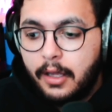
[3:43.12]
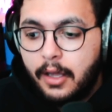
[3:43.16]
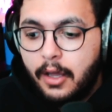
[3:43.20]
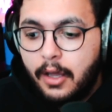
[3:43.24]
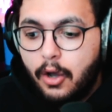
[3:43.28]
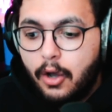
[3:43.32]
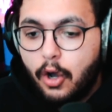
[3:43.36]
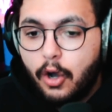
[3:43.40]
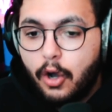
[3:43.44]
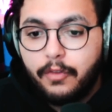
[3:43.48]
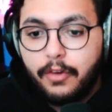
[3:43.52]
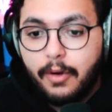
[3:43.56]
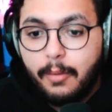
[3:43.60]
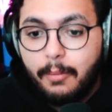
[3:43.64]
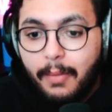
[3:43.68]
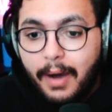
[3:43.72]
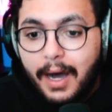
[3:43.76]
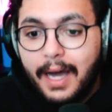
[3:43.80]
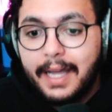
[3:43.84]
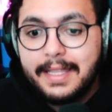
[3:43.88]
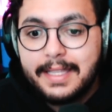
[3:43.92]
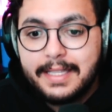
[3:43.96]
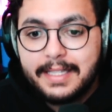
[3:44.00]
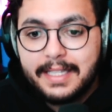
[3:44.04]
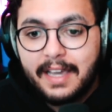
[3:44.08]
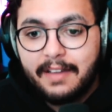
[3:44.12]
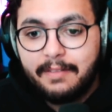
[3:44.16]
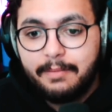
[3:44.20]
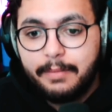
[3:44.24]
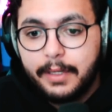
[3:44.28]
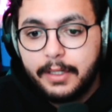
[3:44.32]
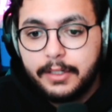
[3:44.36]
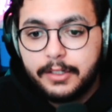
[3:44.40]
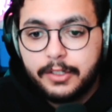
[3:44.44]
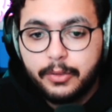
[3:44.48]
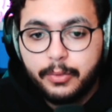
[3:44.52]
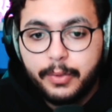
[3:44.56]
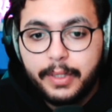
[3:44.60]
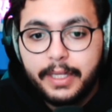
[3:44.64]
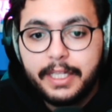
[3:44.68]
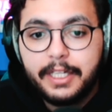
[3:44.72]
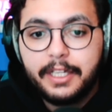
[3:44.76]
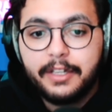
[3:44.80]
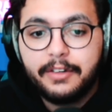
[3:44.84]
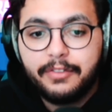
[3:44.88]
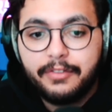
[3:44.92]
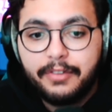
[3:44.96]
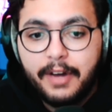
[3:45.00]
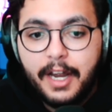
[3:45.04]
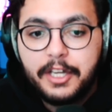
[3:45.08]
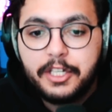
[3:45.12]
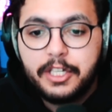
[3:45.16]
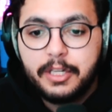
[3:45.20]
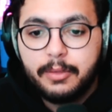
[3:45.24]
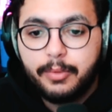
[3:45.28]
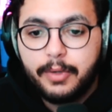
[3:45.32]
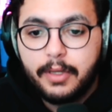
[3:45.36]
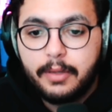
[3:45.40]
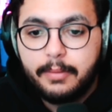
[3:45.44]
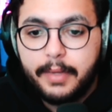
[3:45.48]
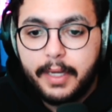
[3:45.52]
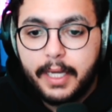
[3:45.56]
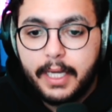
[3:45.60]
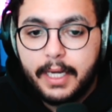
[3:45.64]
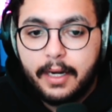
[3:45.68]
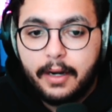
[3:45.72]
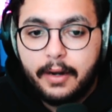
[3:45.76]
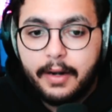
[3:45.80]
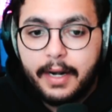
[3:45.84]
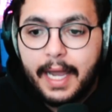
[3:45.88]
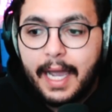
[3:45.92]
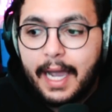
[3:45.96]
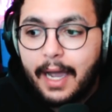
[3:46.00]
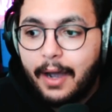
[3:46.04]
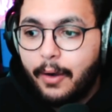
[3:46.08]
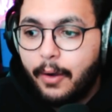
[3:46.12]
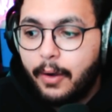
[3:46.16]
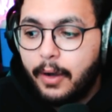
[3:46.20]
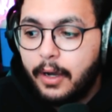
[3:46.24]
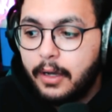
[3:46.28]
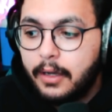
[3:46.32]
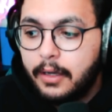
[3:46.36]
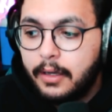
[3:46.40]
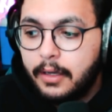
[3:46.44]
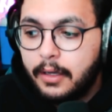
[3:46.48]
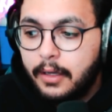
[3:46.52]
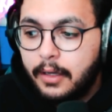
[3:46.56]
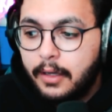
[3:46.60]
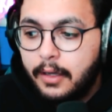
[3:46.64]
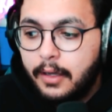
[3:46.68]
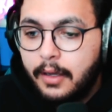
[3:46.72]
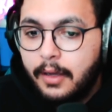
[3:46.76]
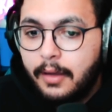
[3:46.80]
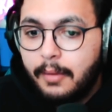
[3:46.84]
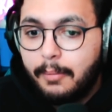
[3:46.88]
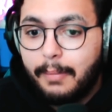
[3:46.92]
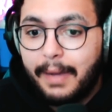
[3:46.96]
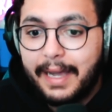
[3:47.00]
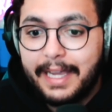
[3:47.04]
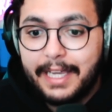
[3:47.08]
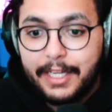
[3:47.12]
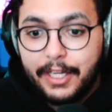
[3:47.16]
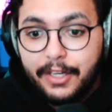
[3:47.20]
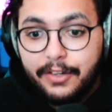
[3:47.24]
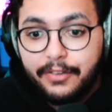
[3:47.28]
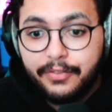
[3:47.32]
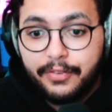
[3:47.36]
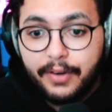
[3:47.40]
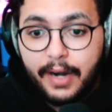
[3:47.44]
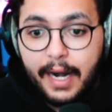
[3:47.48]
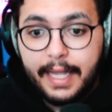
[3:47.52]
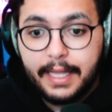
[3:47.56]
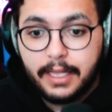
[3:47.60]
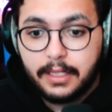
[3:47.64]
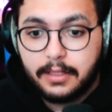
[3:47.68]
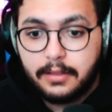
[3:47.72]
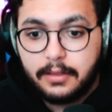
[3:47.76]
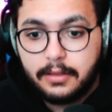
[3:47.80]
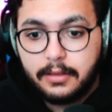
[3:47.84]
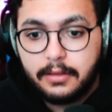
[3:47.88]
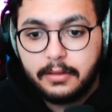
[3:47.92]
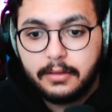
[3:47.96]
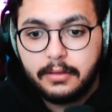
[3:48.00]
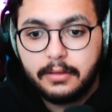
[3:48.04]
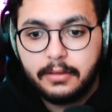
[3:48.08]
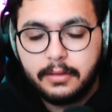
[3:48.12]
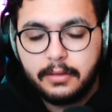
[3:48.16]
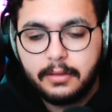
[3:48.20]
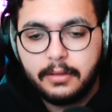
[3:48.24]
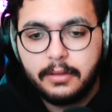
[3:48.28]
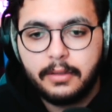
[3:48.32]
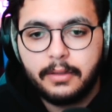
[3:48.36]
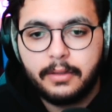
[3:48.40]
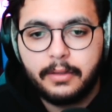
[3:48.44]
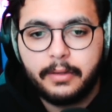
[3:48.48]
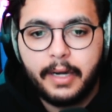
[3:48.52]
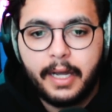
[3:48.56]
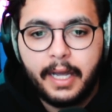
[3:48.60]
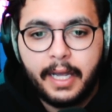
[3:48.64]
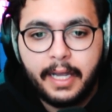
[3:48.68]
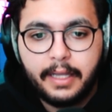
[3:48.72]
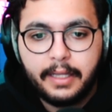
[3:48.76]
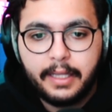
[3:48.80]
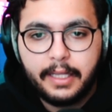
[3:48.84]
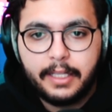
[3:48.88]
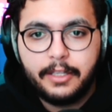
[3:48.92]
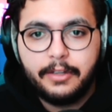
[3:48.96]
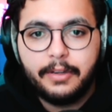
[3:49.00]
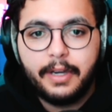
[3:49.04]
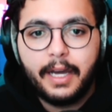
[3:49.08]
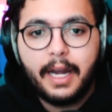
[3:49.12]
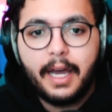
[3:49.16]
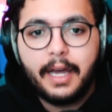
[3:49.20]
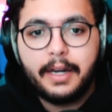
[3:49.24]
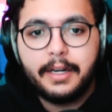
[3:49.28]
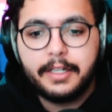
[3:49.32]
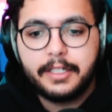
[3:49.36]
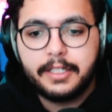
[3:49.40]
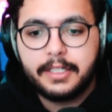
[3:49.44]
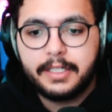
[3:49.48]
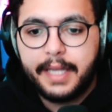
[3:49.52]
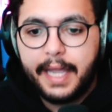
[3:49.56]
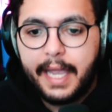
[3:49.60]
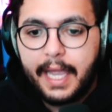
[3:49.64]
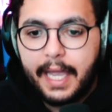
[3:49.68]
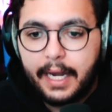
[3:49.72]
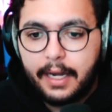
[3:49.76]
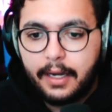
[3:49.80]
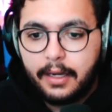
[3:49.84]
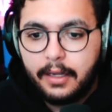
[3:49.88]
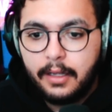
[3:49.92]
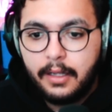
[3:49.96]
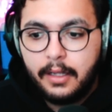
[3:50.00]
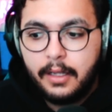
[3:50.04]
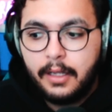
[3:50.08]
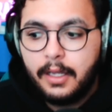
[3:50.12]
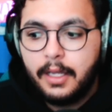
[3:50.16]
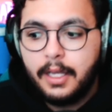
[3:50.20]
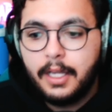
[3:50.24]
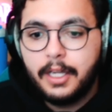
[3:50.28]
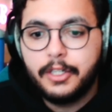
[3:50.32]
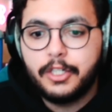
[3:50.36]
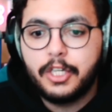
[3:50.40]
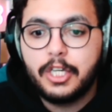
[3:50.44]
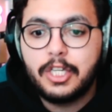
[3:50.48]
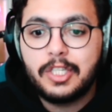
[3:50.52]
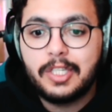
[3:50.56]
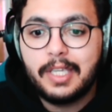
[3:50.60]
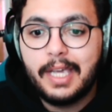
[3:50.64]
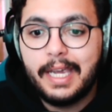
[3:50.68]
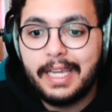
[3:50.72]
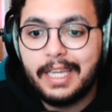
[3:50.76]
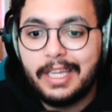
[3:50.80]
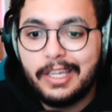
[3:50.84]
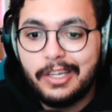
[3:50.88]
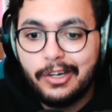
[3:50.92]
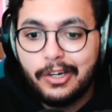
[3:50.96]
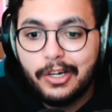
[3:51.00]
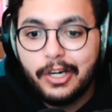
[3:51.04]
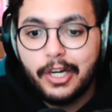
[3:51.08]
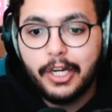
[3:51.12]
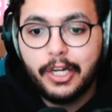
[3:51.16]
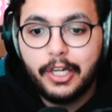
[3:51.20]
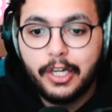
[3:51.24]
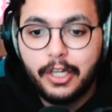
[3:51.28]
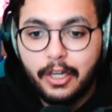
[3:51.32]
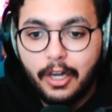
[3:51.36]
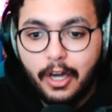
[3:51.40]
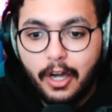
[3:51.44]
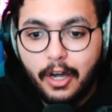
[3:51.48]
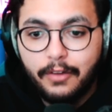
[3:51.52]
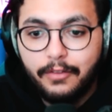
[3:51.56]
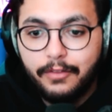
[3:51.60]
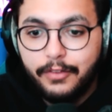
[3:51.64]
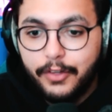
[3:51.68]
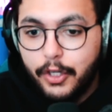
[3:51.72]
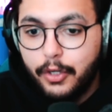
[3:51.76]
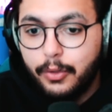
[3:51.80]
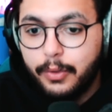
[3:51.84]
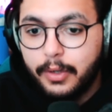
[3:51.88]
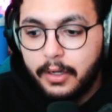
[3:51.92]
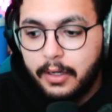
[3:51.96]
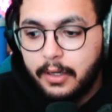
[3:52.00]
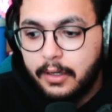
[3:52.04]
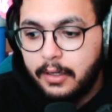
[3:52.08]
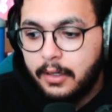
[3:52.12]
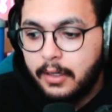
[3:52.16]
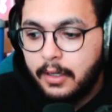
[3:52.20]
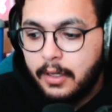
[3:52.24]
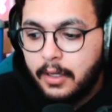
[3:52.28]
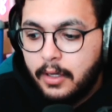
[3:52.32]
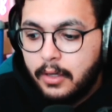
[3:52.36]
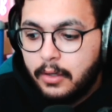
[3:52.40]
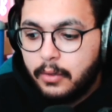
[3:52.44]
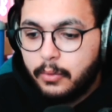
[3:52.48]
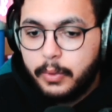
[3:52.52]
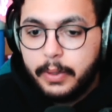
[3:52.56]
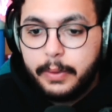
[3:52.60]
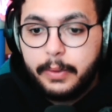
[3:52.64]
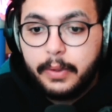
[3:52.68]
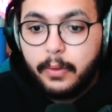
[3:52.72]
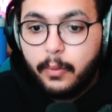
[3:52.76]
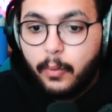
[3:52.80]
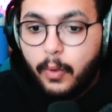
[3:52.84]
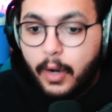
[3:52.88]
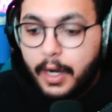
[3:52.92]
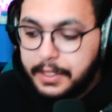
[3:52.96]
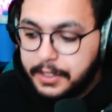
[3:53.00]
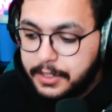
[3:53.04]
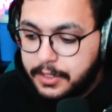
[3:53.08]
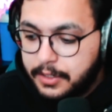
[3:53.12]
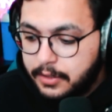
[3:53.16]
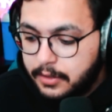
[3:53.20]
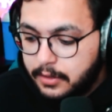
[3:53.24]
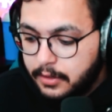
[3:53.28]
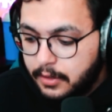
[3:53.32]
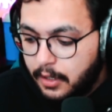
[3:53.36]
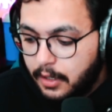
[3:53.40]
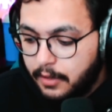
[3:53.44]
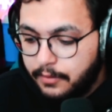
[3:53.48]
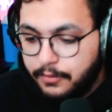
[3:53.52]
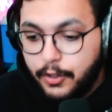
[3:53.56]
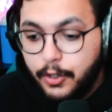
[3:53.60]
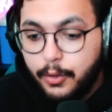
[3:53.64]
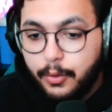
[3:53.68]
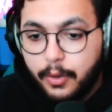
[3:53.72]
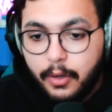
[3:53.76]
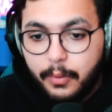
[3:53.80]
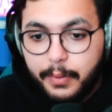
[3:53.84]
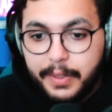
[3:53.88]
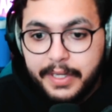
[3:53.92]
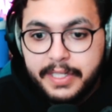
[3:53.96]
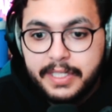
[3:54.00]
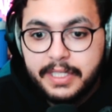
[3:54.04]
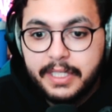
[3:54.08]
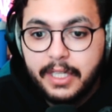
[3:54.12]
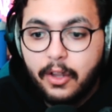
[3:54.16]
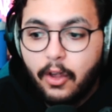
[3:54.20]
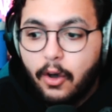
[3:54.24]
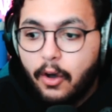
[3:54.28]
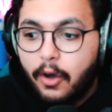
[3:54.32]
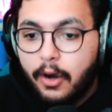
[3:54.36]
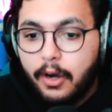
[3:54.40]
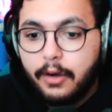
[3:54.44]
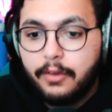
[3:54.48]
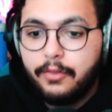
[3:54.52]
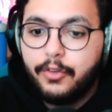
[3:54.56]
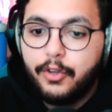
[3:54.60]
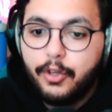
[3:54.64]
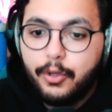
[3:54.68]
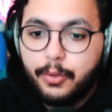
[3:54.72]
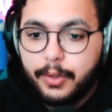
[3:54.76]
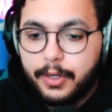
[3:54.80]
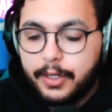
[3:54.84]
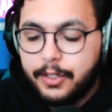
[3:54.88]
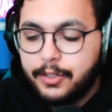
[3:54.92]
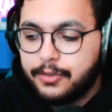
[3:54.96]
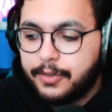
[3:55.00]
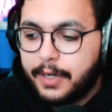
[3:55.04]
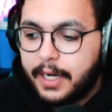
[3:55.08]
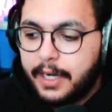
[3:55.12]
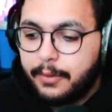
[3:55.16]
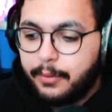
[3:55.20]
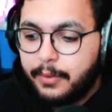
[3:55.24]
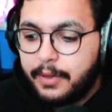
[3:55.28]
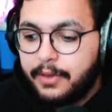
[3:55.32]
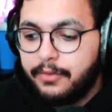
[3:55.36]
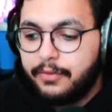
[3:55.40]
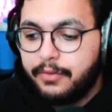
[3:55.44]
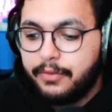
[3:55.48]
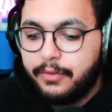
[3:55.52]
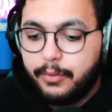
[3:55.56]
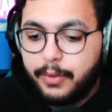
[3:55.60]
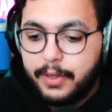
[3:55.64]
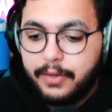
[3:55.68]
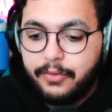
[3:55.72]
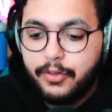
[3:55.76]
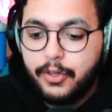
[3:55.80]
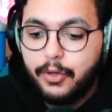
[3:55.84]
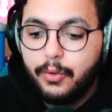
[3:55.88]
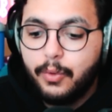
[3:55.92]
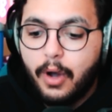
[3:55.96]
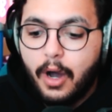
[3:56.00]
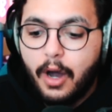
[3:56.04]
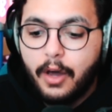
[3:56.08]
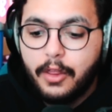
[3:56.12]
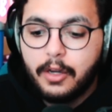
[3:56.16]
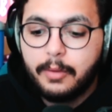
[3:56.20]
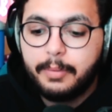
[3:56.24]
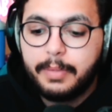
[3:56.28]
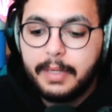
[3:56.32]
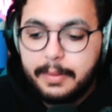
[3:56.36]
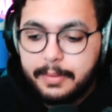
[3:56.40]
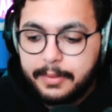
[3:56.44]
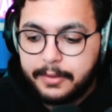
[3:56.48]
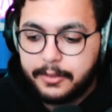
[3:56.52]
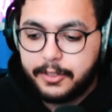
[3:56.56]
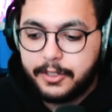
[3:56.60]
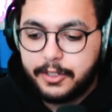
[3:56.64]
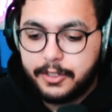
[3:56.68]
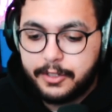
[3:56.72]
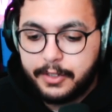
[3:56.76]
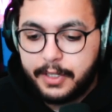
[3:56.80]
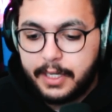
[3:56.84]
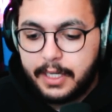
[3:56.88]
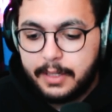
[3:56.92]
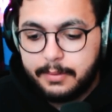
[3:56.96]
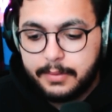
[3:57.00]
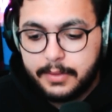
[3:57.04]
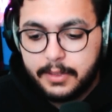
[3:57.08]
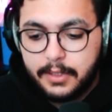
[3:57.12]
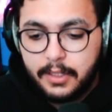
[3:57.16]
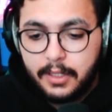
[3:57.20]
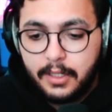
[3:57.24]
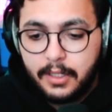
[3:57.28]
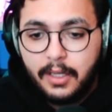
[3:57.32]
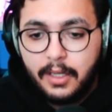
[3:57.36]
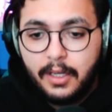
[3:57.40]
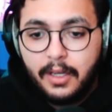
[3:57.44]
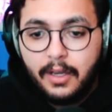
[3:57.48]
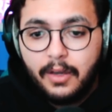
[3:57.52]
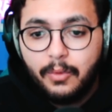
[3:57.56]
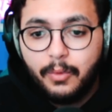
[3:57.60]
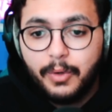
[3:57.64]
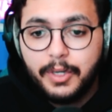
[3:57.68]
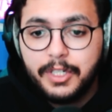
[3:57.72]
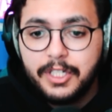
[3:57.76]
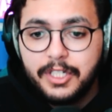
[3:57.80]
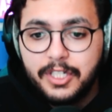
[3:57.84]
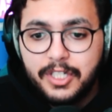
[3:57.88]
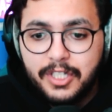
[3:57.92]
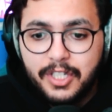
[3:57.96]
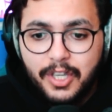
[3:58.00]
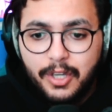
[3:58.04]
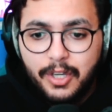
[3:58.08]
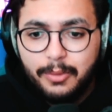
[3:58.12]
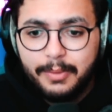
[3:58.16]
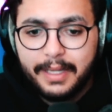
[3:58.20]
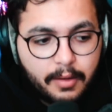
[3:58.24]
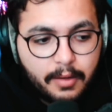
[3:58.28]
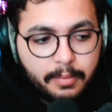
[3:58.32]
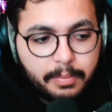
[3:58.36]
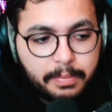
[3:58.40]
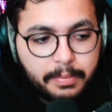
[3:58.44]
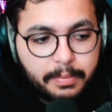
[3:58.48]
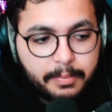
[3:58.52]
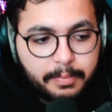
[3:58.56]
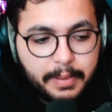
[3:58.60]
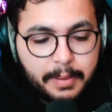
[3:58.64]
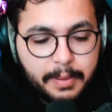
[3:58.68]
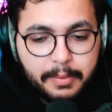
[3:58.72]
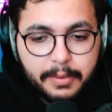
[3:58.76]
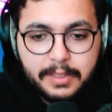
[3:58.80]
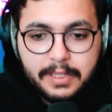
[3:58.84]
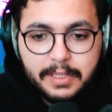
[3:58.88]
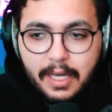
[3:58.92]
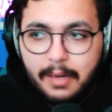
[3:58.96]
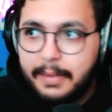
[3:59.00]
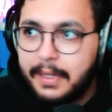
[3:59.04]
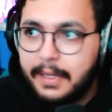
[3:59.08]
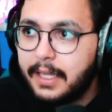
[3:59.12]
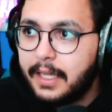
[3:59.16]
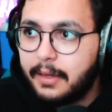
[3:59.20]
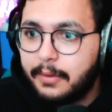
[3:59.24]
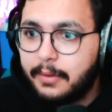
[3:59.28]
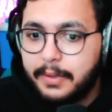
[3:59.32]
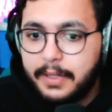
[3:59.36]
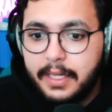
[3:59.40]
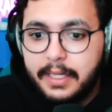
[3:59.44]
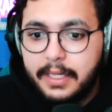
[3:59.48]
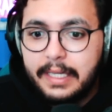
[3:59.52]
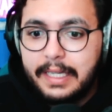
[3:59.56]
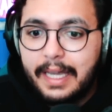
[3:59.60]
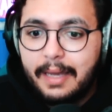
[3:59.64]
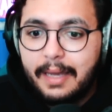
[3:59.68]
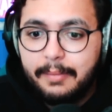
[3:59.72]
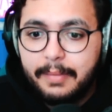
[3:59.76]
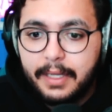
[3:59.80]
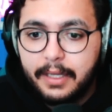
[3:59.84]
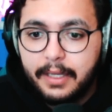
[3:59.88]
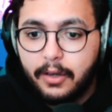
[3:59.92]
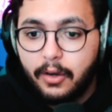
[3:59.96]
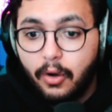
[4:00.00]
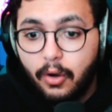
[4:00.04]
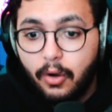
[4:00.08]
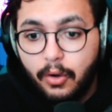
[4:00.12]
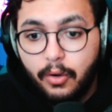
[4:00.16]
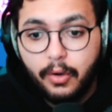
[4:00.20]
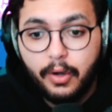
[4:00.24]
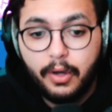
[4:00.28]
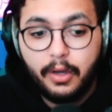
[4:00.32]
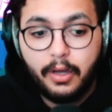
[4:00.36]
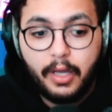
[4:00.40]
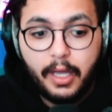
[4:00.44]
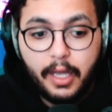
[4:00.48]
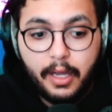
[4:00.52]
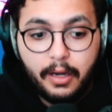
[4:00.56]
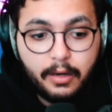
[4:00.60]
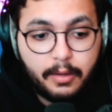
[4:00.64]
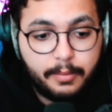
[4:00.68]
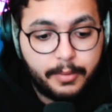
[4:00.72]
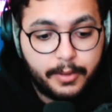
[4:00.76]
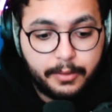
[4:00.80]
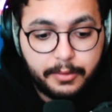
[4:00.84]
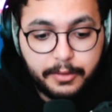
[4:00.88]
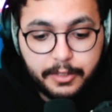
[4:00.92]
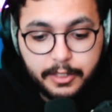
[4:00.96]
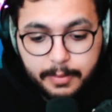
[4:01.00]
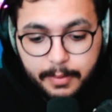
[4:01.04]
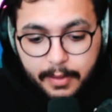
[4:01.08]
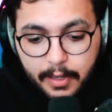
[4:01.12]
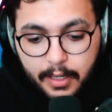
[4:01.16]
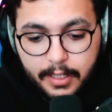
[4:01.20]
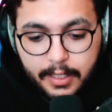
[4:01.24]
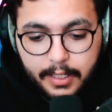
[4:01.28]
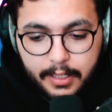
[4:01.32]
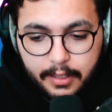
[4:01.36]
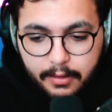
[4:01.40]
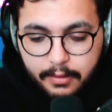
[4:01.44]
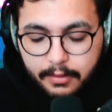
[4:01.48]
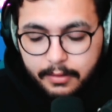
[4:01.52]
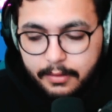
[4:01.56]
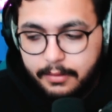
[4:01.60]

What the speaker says: over months have built a really good friendship with me and are now my good friends, right? Like, you gotta understand, just like you're a viewer, we were once a viewer, we still are viewers, right? We view other people's streams. We're just human. People tell me, like, when they DM me, oh, Arab, you responded.